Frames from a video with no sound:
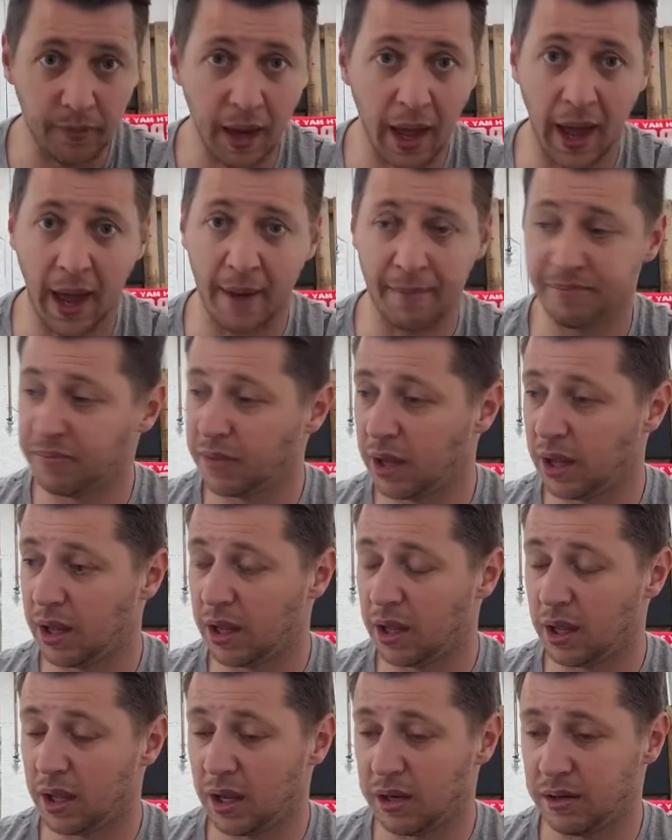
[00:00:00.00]
None
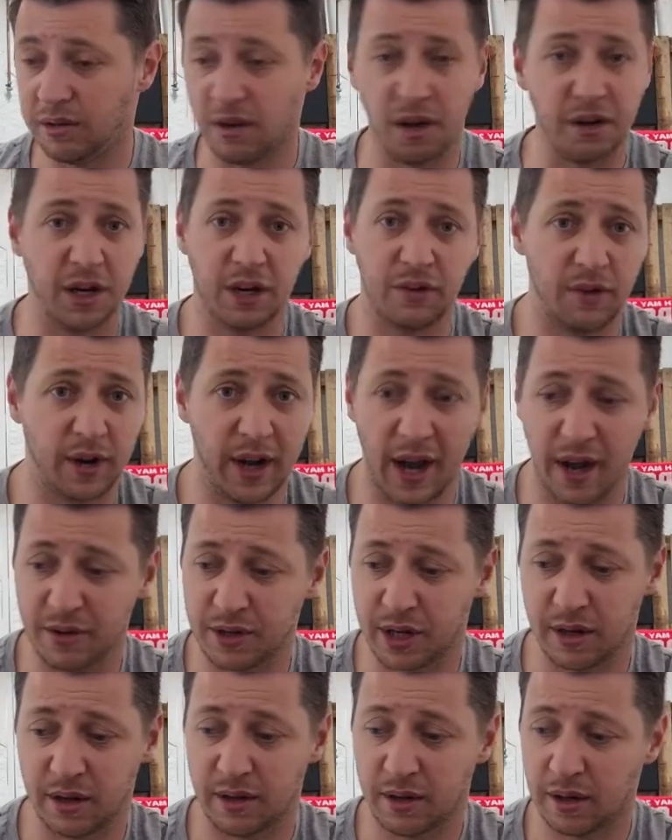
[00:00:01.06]
need
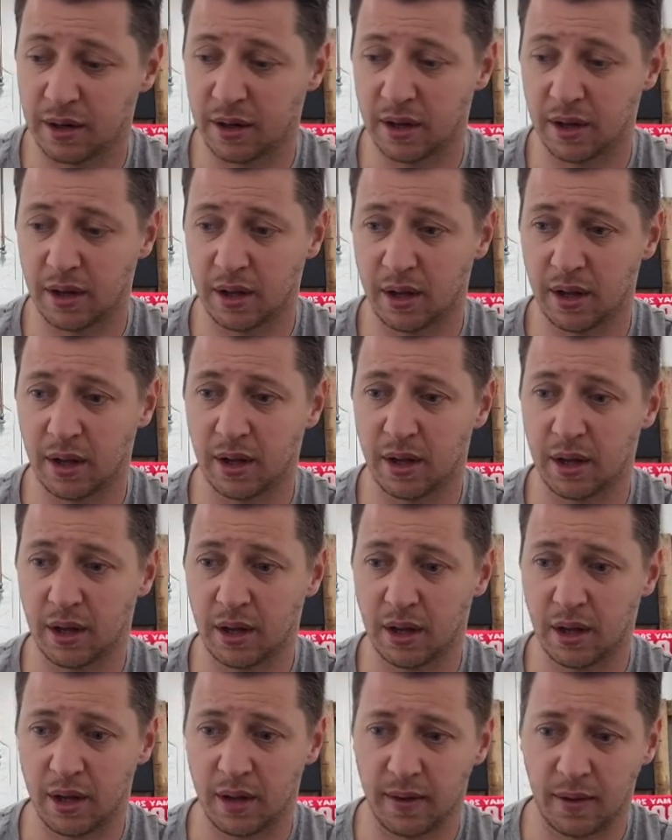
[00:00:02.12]
rehousing.
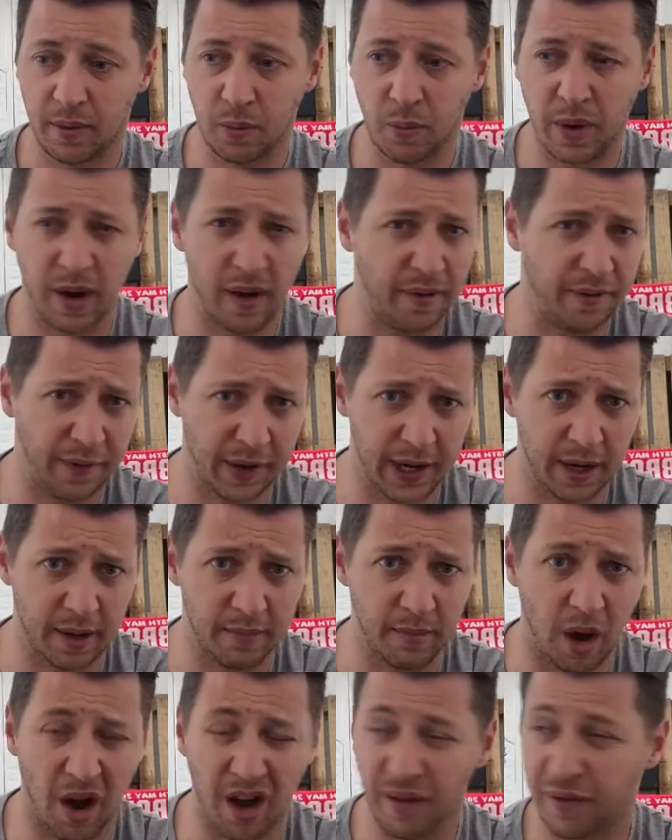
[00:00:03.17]
When I feed them
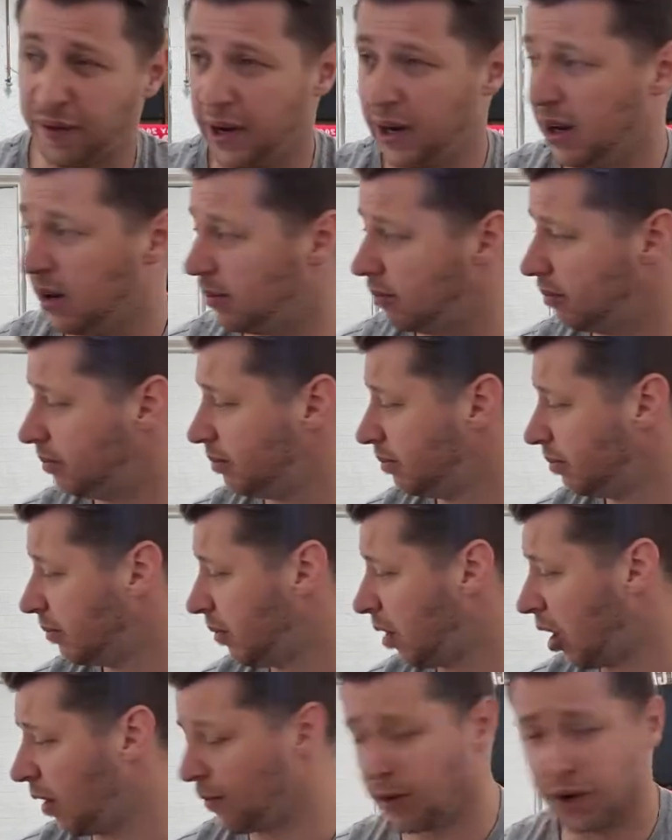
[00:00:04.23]

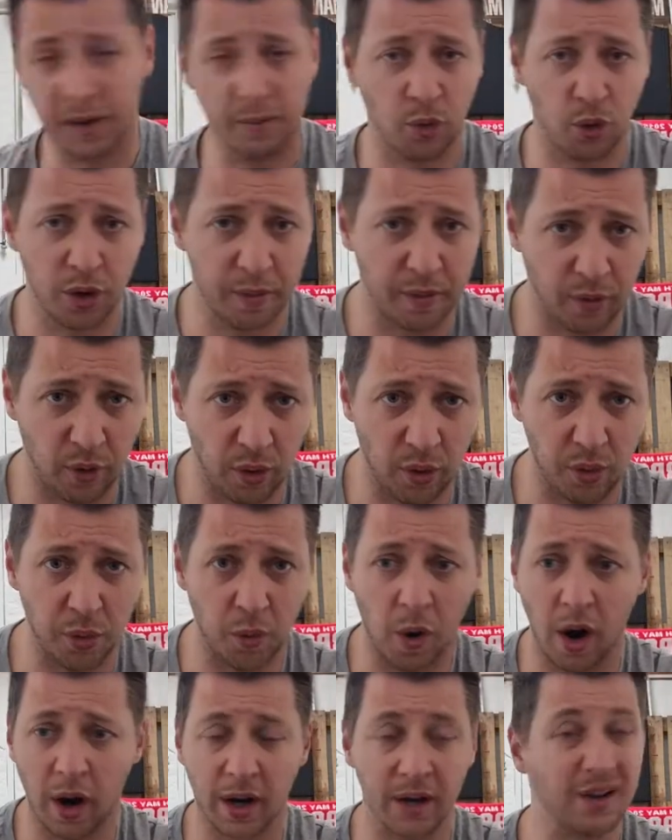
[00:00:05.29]
either in the morning before I go to
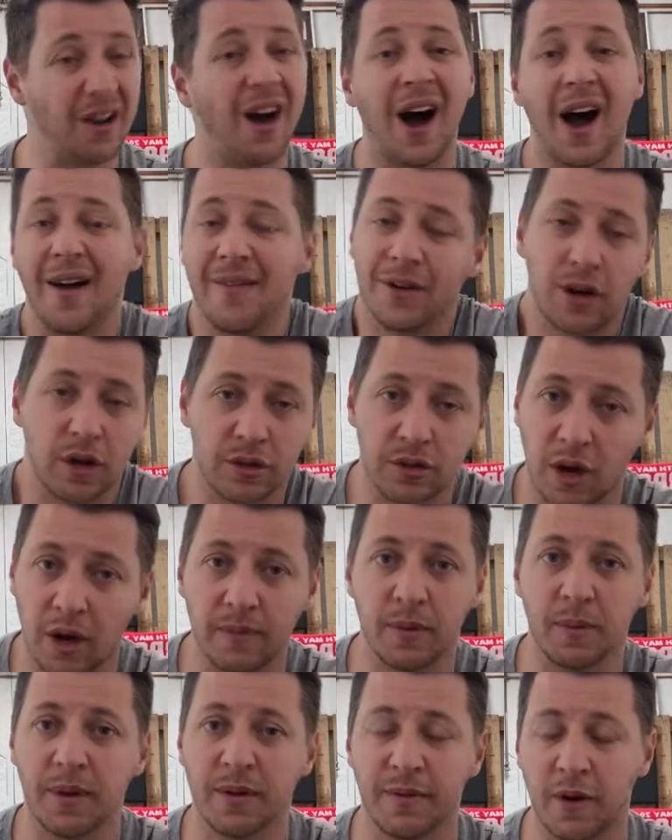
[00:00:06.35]
work, and I haven't got time to
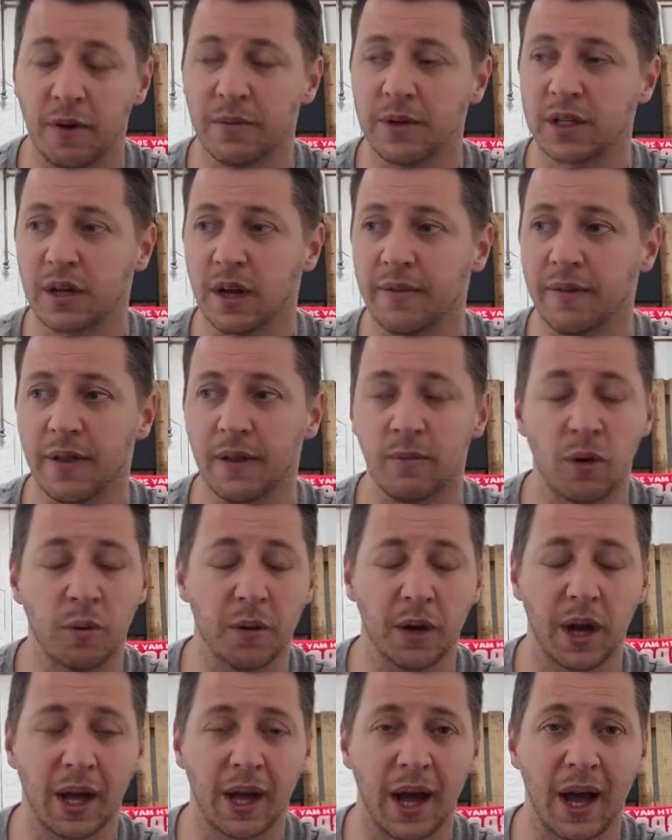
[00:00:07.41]
be filming stuff at the moment
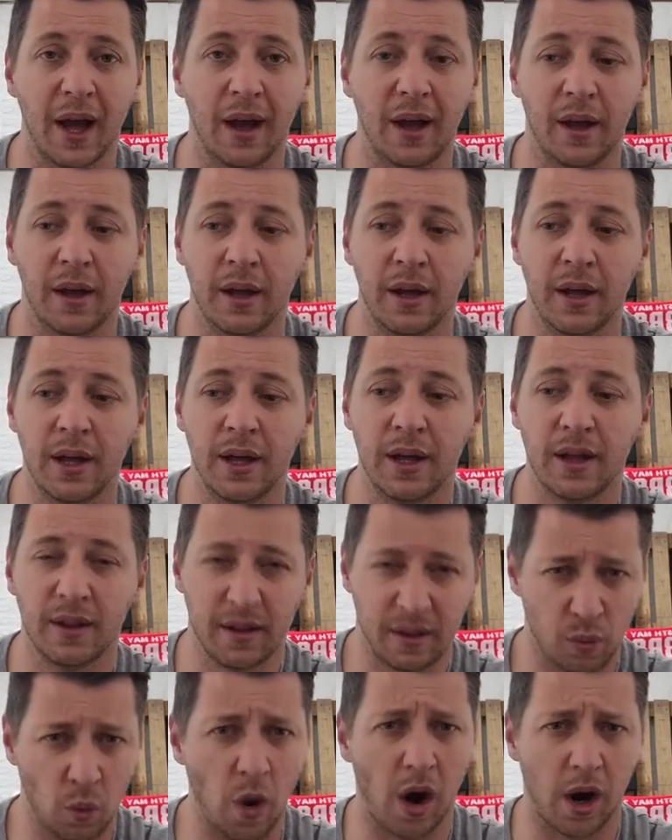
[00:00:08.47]
like that.
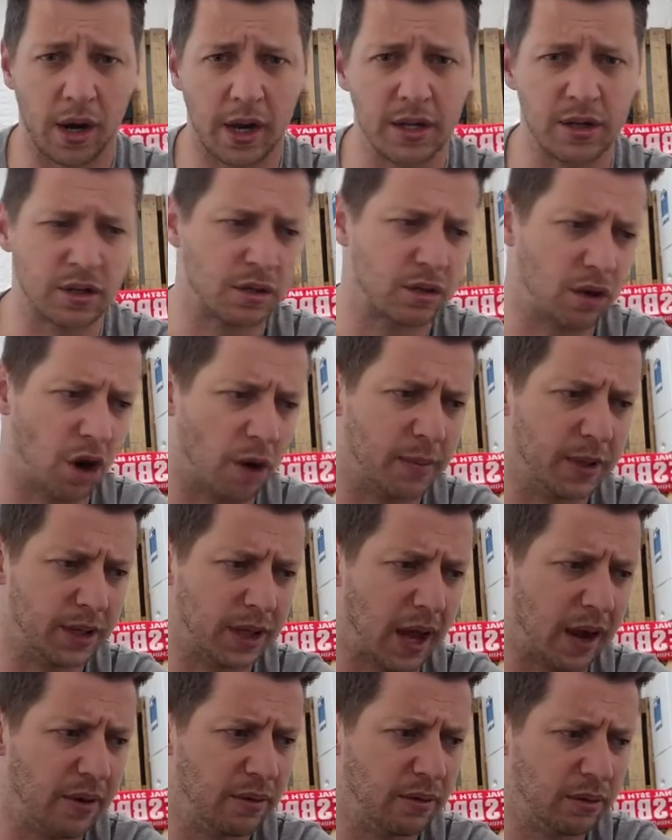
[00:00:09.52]
Work is calming
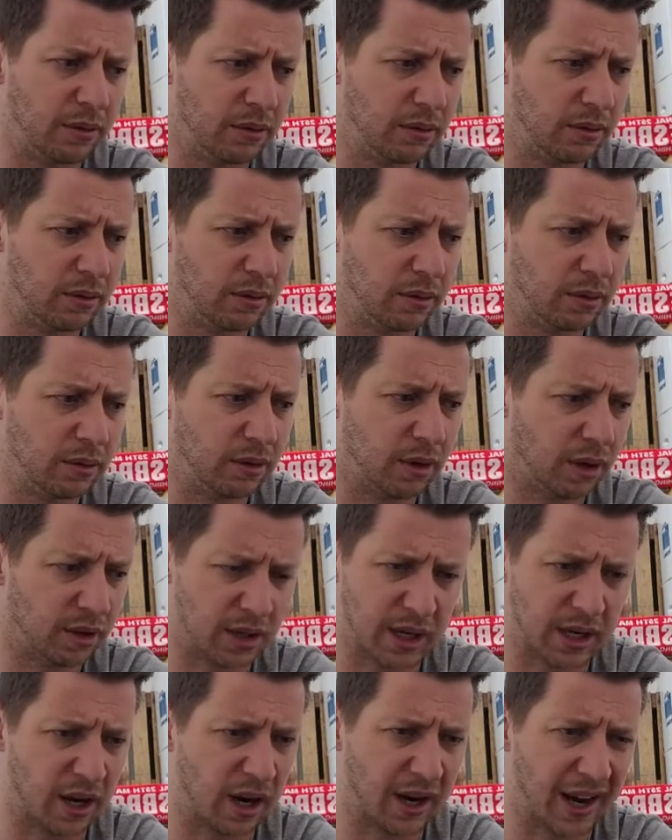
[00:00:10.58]
down. I
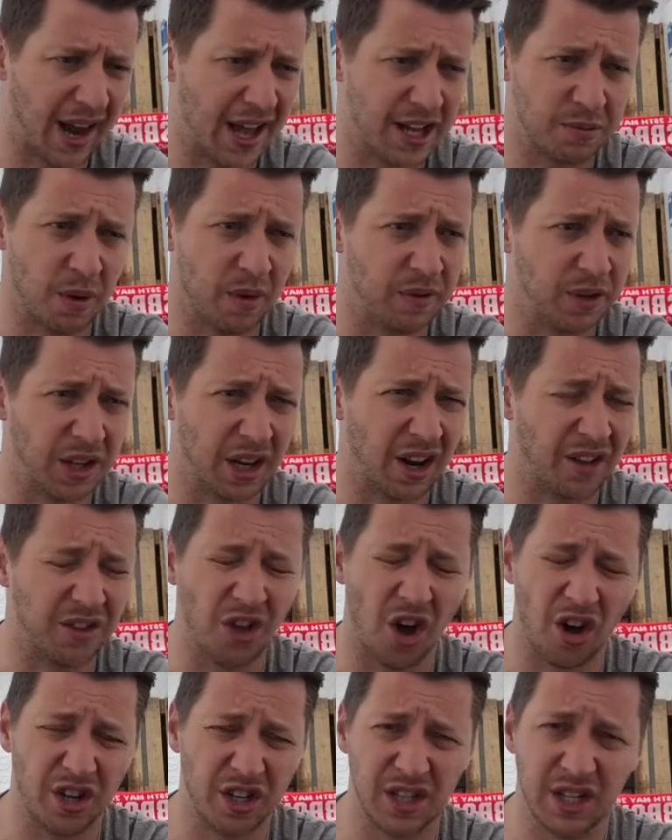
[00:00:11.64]
did, like last month, I did like
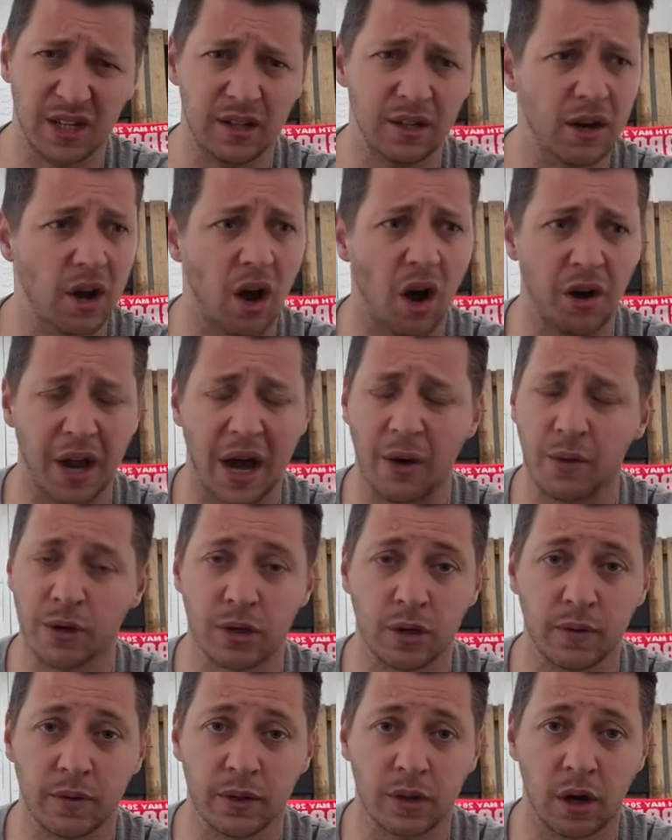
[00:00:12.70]
90 odd hours
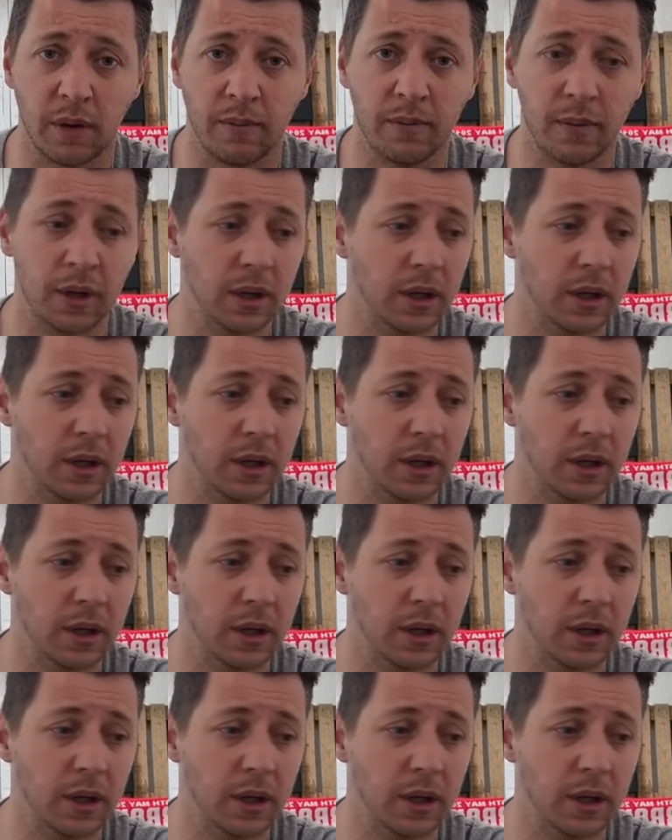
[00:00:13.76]
overtime.